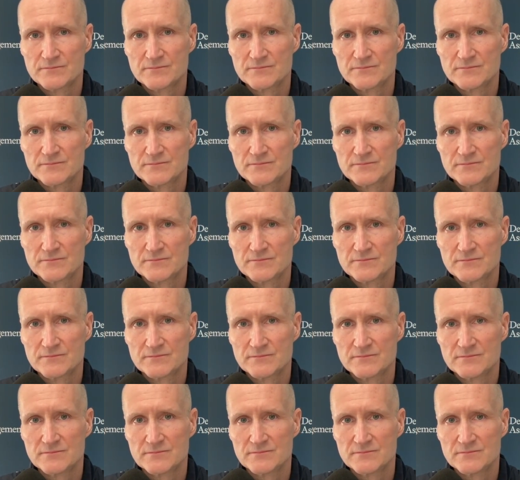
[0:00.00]

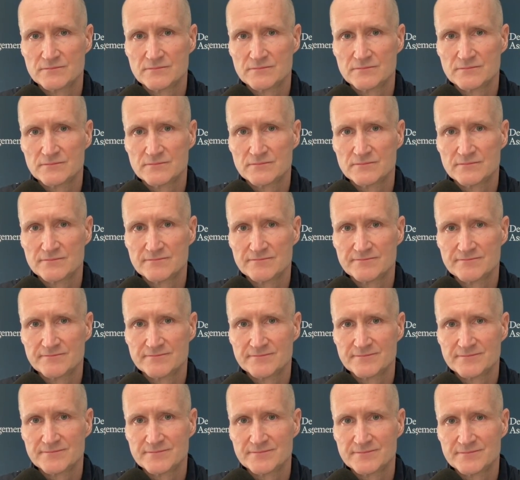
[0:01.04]

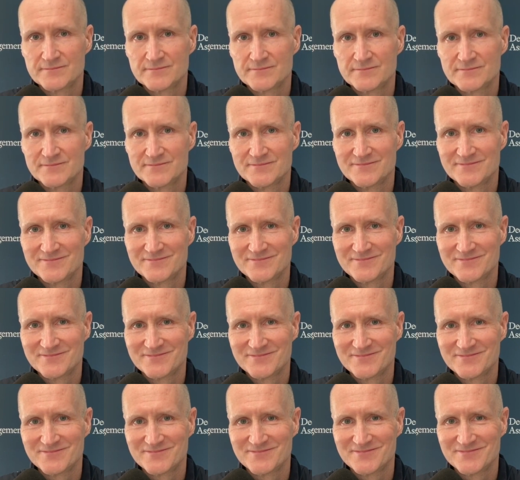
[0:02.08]

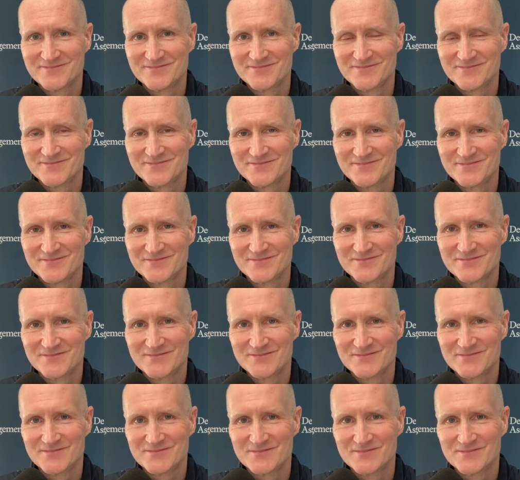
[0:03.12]

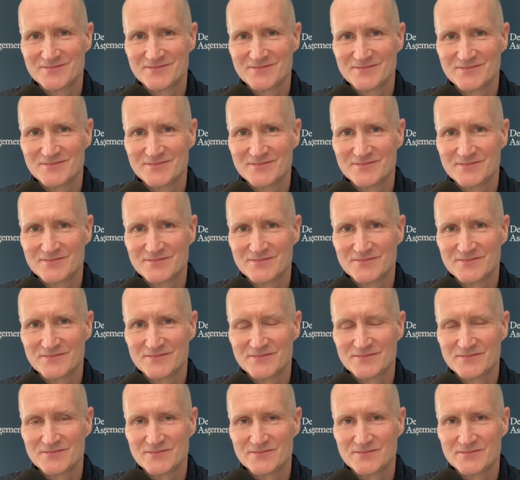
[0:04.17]

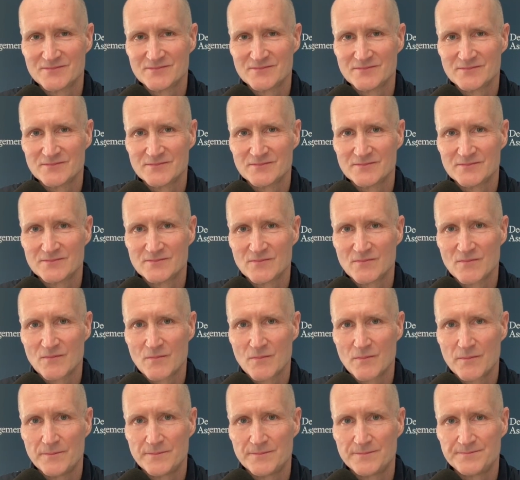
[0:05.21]

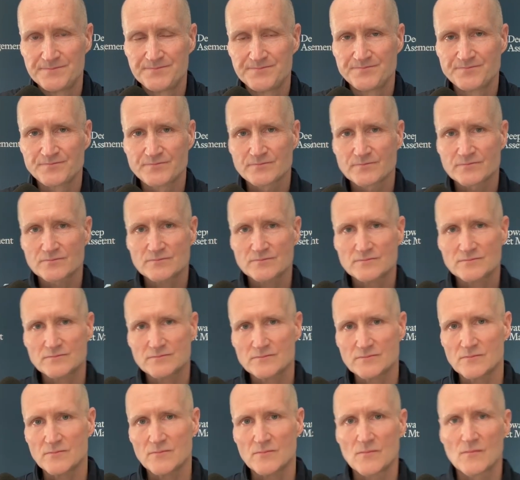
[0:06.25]

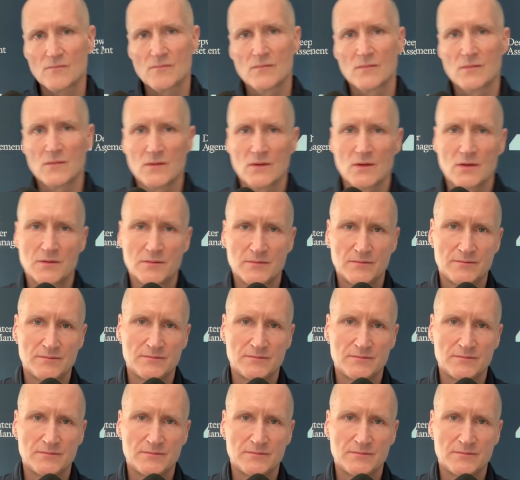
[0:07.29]
(not speaking)